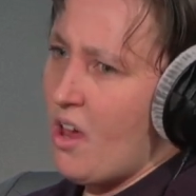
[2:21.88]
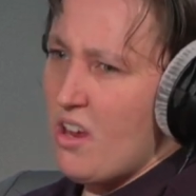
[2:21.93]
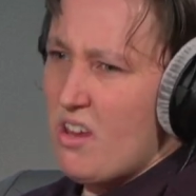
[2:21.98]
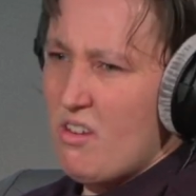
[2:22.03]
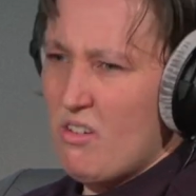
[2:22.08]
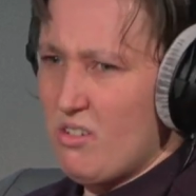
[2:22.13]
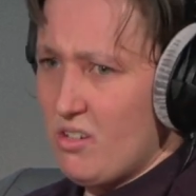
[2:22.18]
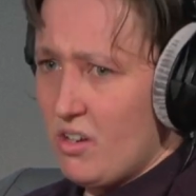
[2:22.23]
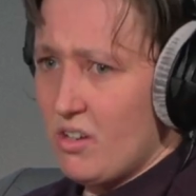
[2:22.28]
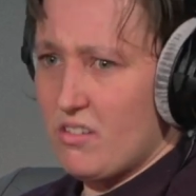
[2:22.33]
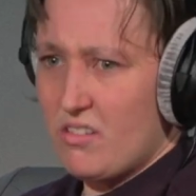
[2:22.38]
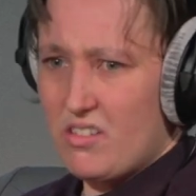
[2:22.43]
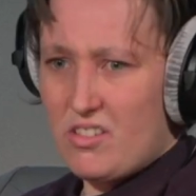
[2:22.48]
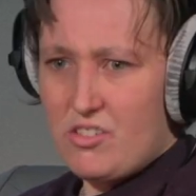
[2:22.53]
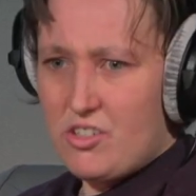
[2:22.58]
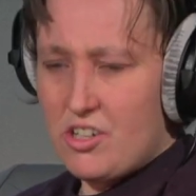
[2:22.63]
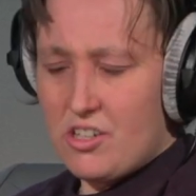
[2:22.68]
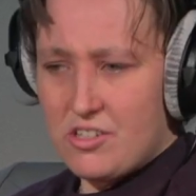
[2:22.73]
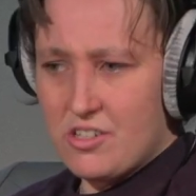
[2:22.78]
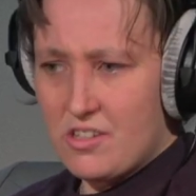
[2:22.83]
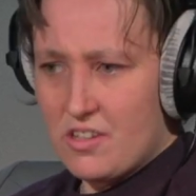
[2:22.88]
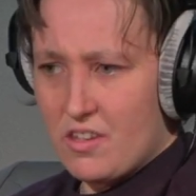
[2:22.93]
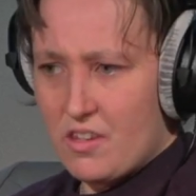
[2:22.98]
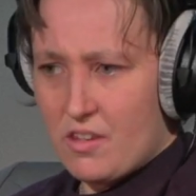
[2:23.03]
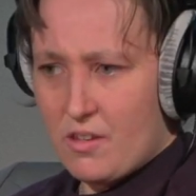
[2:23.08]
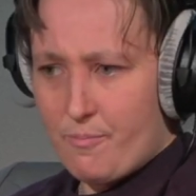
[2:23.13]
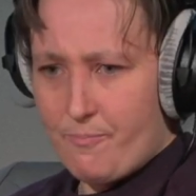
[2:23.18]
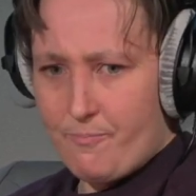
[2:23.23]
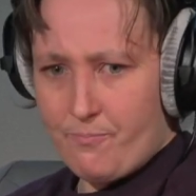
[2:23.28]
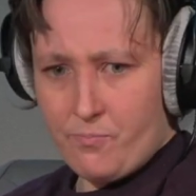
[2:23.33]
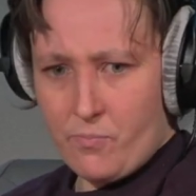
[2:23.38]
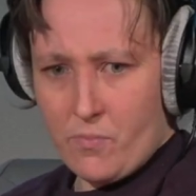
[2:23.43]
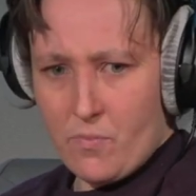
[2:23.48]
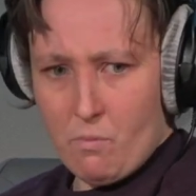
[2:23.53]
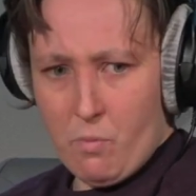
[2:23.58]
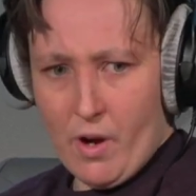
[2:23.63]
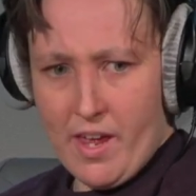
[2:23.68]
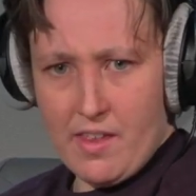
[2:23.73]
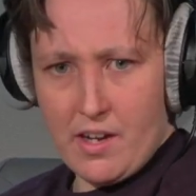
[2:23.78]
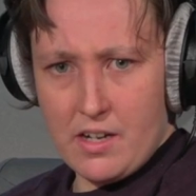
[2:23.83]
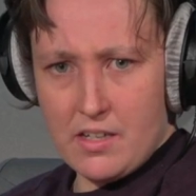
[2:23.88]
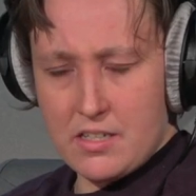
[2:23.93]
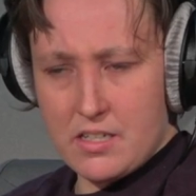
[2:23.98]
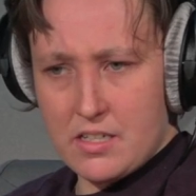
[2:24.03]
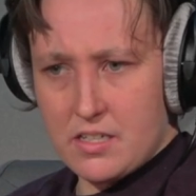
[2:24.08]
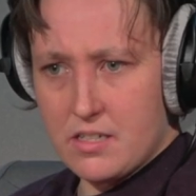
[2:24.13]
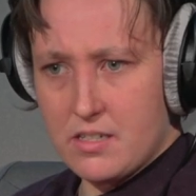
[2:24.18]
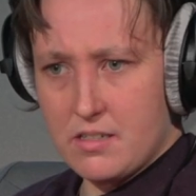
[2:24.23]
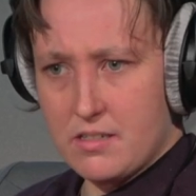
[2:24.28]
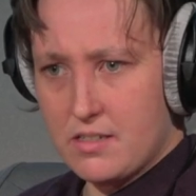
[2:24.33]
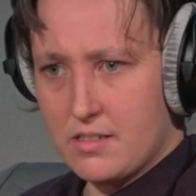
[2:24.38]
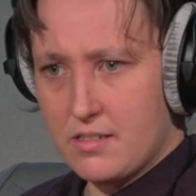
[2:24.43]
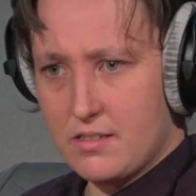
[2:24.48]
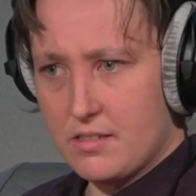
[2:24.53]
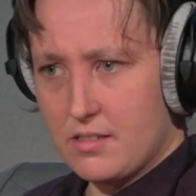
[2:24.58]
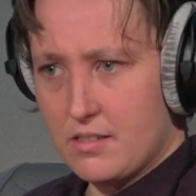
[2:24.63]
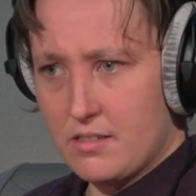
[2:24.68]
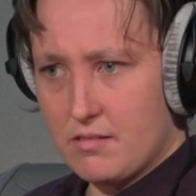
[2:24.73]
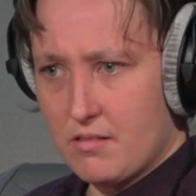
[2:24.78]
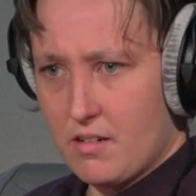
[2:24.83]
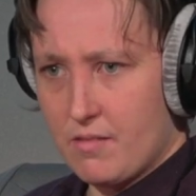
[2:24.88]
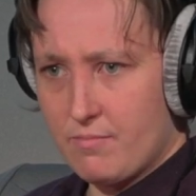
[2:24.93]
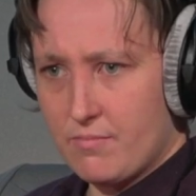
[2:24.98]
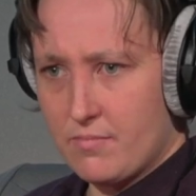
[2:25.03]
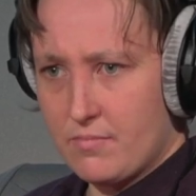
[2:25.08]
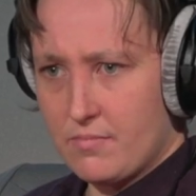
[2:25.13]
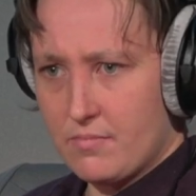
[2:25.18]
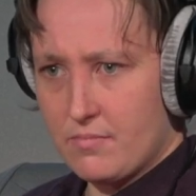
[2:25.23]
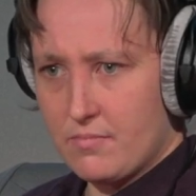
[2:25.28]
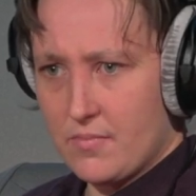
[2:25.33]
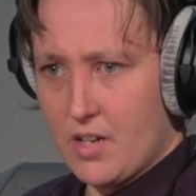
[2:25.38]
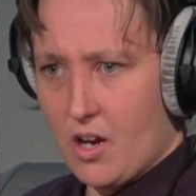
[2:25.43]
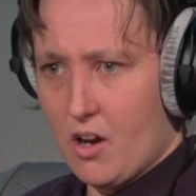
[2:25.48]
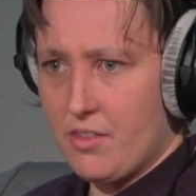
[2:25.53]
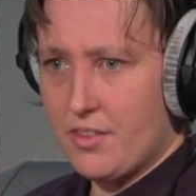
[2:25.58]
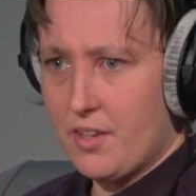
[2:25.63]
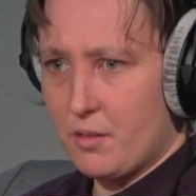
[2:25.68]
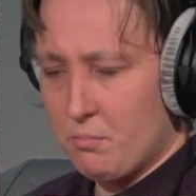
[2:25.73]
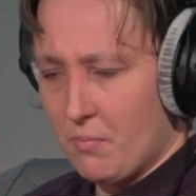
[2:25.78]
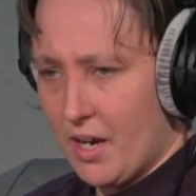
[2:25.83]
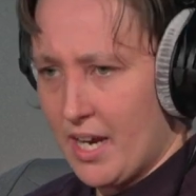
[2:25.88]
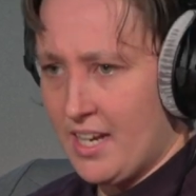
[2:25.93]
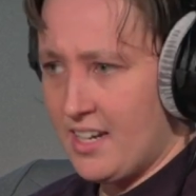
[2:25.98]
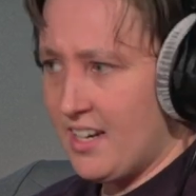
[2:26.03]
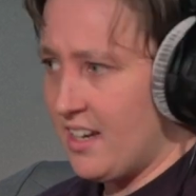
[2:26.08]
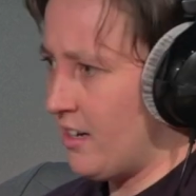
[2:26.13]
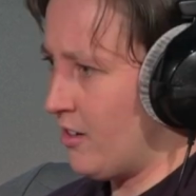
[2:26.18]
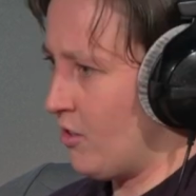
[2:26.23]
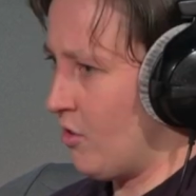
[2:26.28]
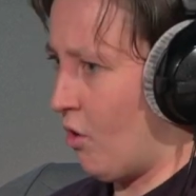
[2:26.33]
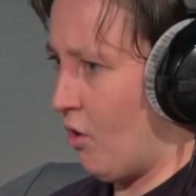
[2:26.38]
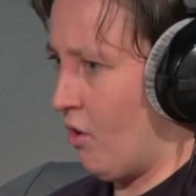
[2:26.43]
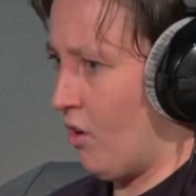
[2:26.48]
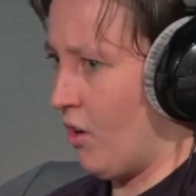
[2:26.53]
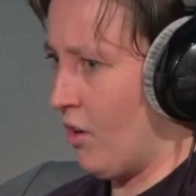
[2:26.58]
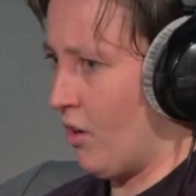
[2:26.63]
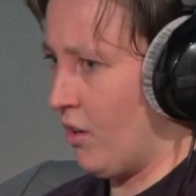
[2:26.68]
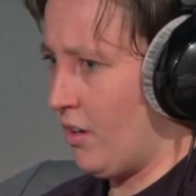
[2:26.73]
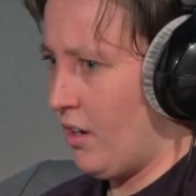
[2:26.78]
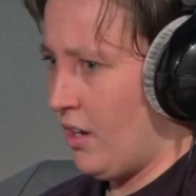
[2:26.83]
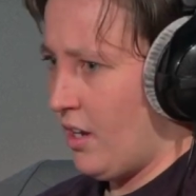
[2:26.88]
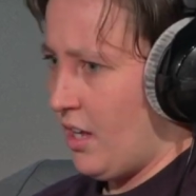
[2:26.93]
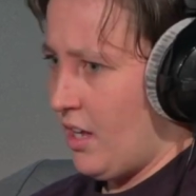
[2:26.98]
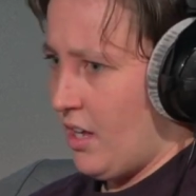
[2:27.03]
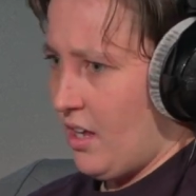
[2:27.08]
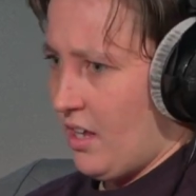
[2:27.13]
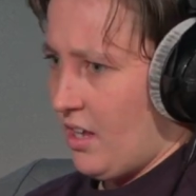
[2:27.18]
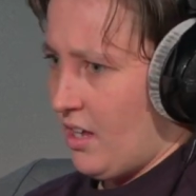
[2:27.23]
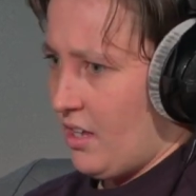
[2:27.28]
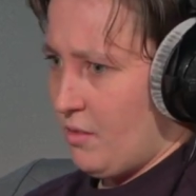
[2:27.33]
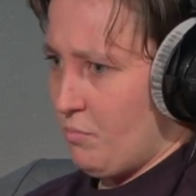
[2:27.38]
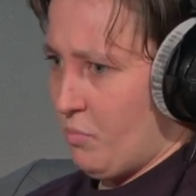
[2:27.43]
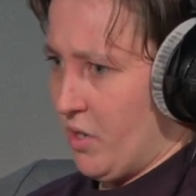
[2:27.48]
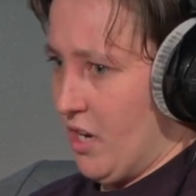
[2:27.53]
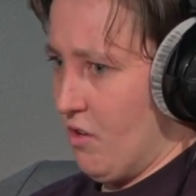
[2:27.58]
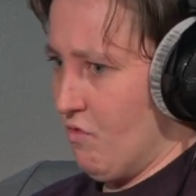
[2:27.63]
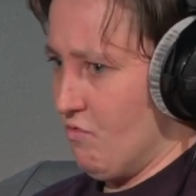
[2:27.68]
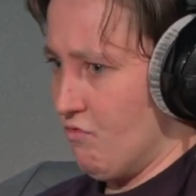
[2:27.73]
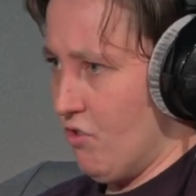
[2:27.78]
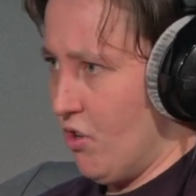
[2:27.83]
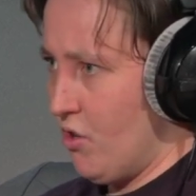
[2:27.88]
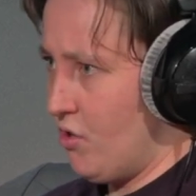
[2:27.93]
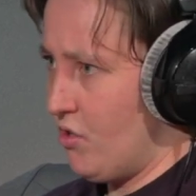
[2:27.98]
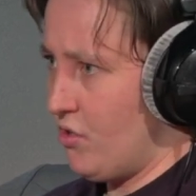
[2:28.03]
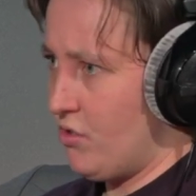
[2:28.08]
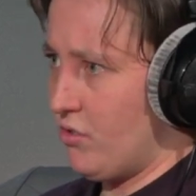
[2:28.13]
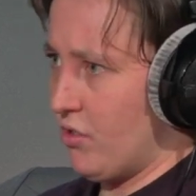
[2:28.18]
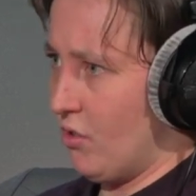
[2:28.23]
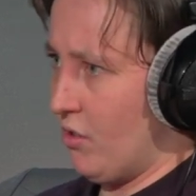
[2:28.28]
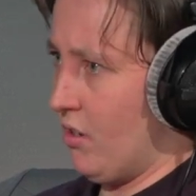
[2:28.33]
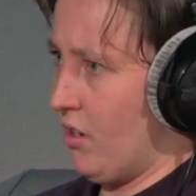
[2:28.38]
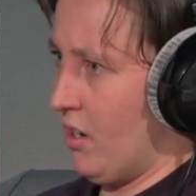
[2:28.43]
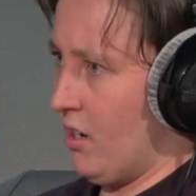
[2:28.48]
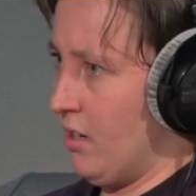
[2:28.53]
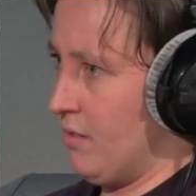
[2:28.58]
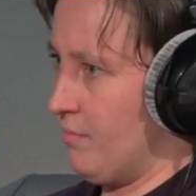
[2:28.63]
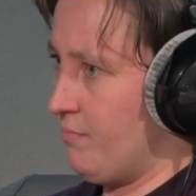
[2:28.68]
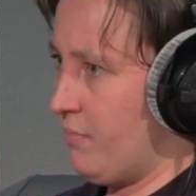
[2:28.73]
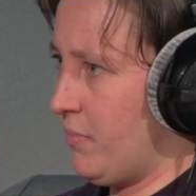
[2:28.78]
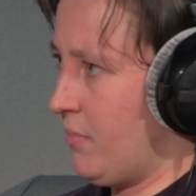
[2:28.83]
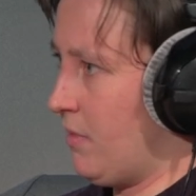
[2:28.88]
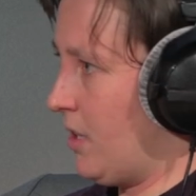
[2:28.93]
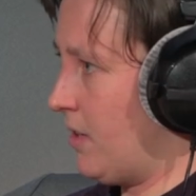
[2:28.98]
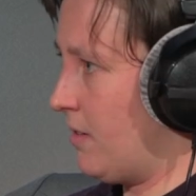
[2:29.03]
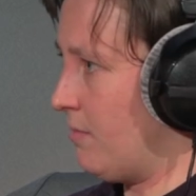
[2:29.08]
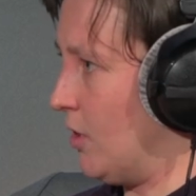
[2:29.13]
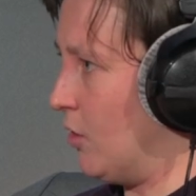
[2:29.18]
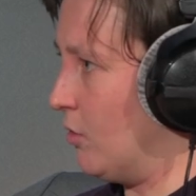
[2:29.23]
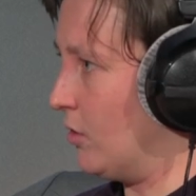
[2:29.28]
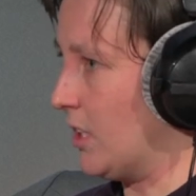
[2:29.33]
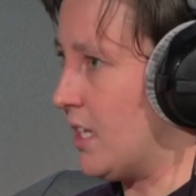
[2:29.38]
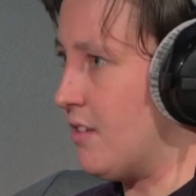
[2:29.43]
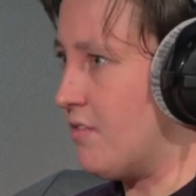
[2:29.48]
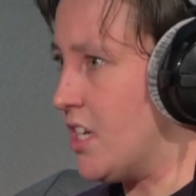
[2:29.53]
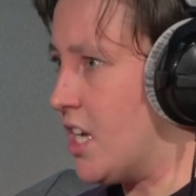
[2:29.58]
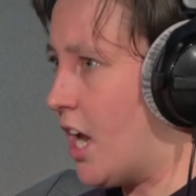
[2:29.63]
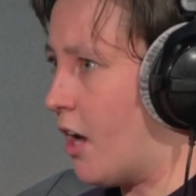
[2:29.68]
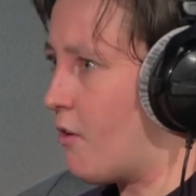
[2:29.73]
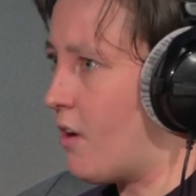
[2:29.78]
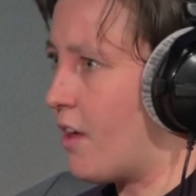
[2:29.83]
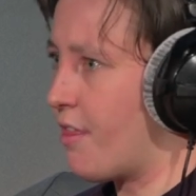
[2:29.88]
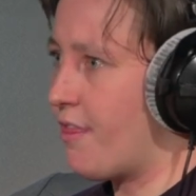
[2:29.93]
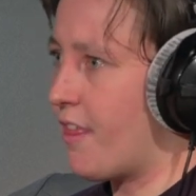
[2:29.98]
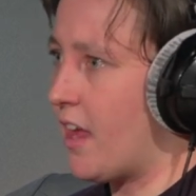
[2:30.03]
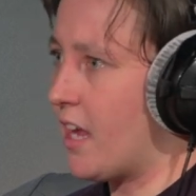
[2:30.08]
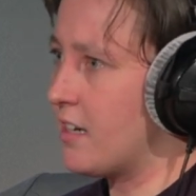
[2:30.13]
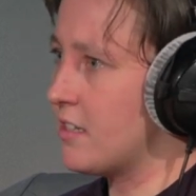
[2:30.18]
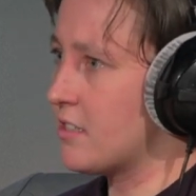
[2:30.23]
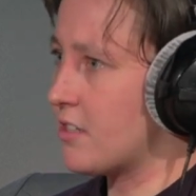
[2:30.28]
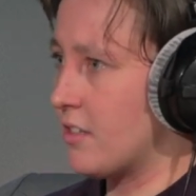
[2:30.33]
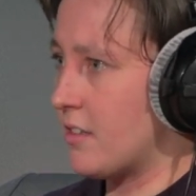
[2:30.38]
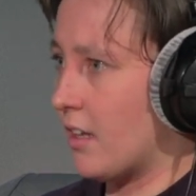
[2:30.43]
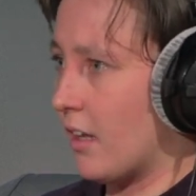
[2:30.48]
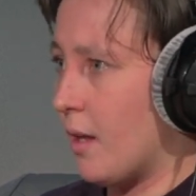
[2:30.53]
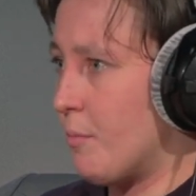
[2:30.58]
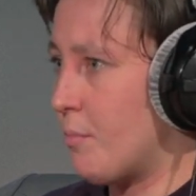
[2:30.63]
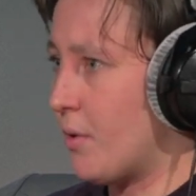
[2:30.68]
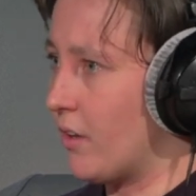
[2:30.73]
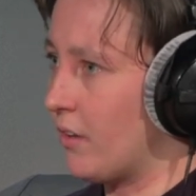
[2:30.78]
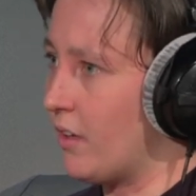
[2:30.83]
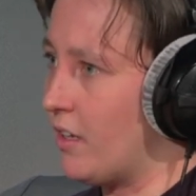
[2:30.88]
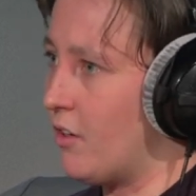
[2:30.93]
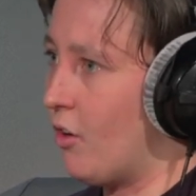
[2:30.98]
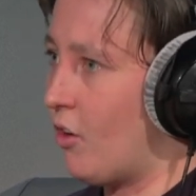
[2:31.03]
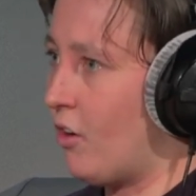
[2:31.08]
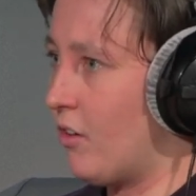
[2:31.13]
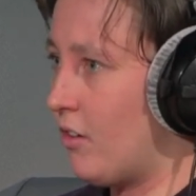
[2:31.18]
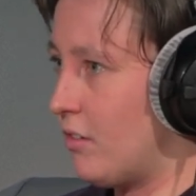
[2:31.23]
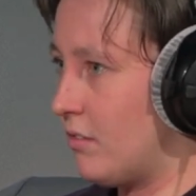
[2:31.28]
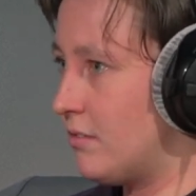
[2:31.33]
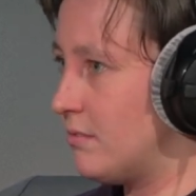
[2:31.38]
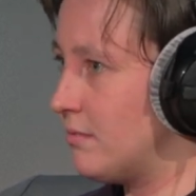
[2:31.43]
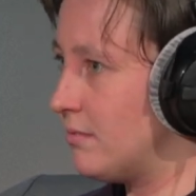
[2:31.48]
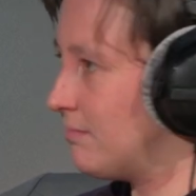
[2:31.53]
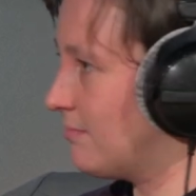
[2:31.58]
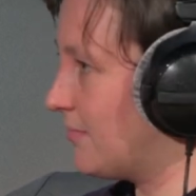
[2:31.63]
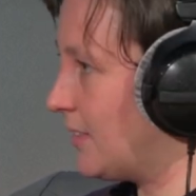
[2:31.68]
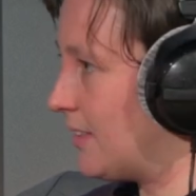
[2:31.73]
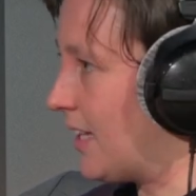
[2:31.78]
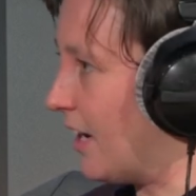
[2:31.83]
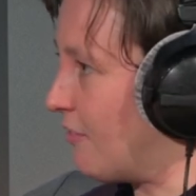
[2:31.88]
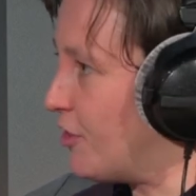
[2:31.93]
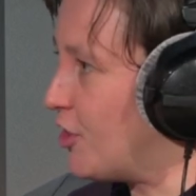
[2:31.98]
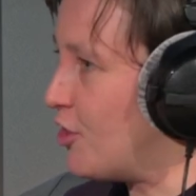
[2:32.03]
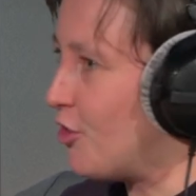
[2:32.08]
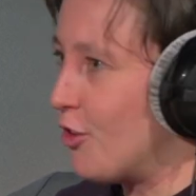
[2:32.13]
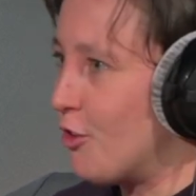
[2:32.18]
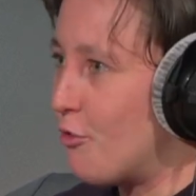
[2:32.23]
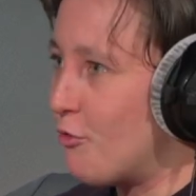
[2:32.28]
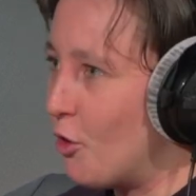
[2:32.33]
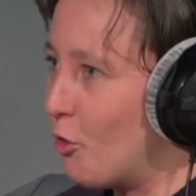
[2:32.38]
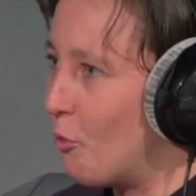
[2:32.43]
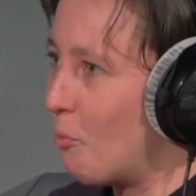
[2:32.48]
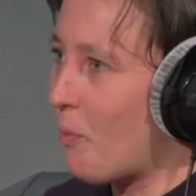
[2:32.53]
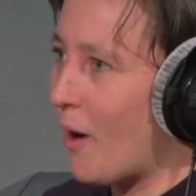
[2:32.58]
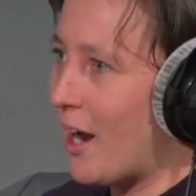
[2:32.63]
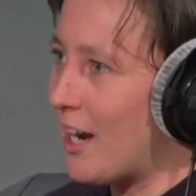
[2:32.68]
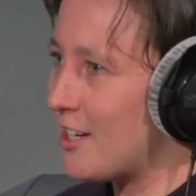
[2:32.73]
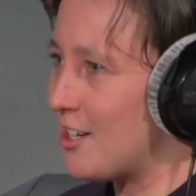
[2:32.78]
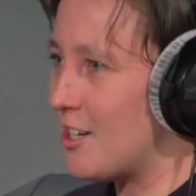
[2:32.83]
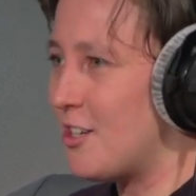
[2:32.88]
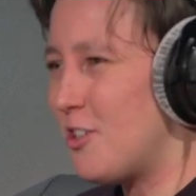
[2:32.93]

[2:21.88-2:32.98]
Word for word: What? You know, just whether it's undermining or being rude or, you know, leaving you out of things or deliberately not giving you the full picture.